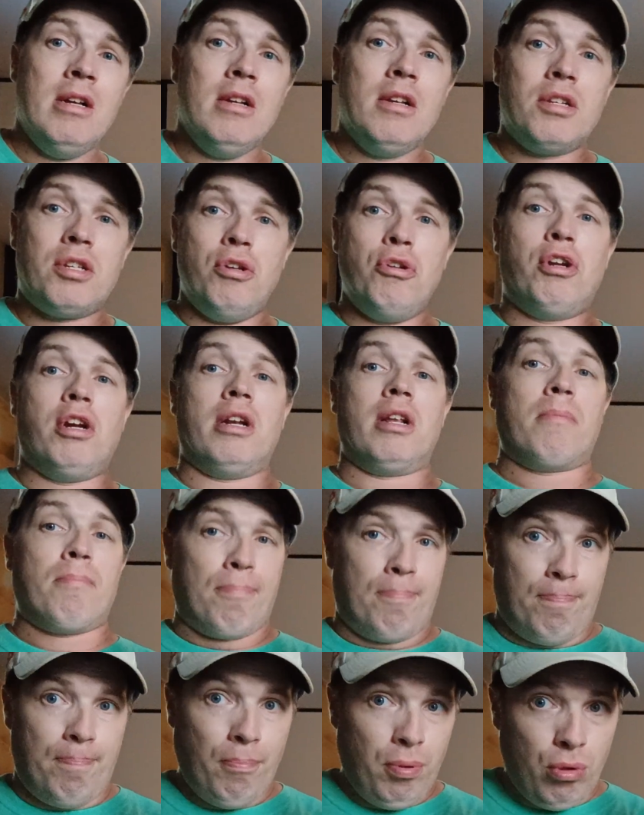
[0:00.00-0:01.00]
So you could have
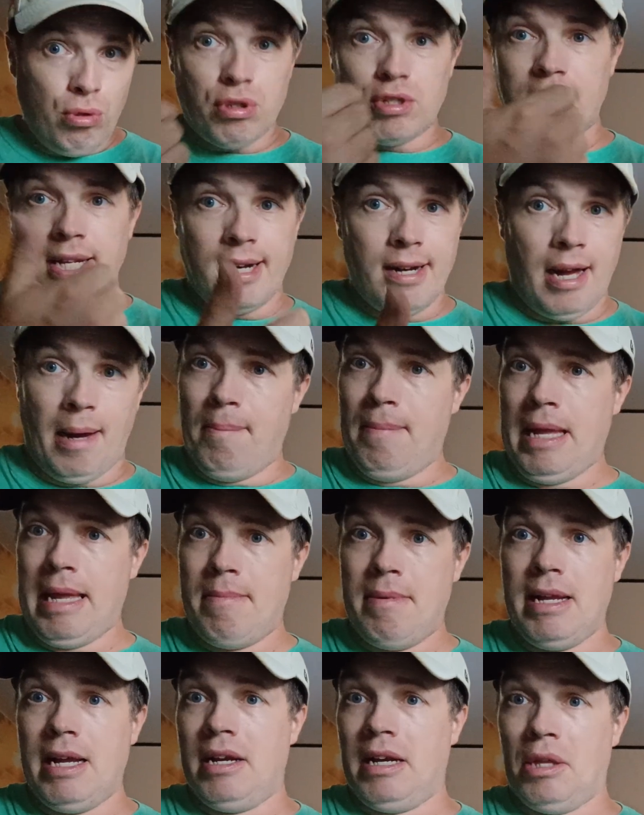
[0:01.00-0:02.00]
boosted it up
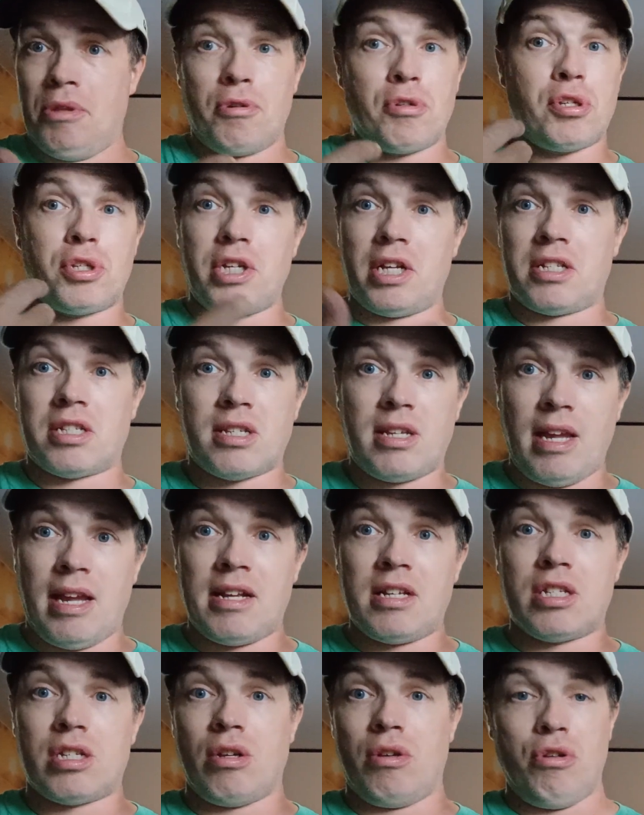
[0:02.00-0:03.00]
maybe another 6
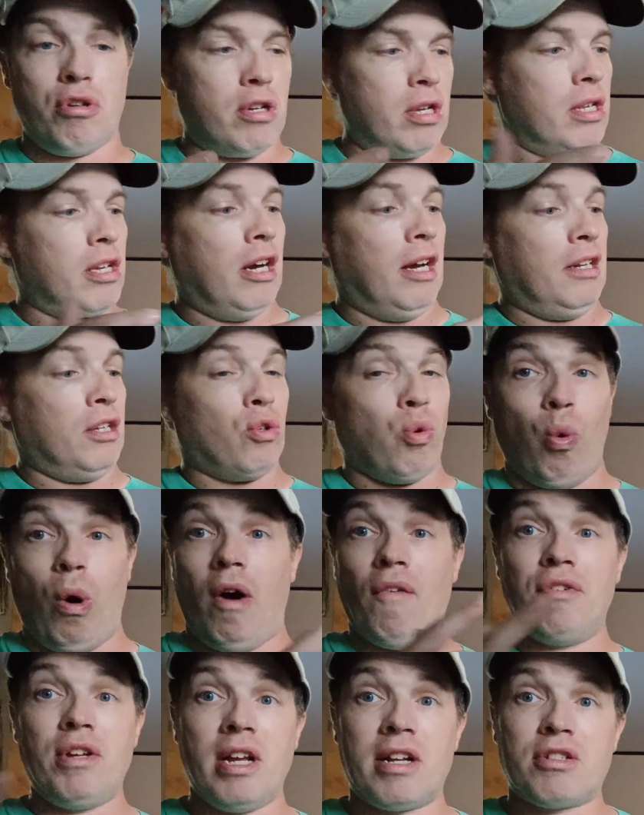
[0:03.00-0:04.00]
gigs. So you could have gotten
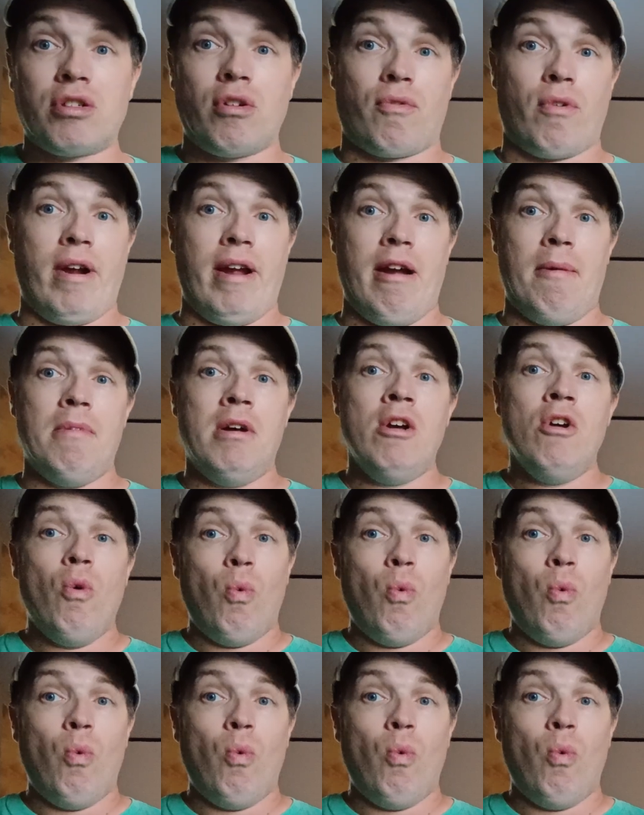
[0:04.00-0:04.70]
12 gigs of RAM.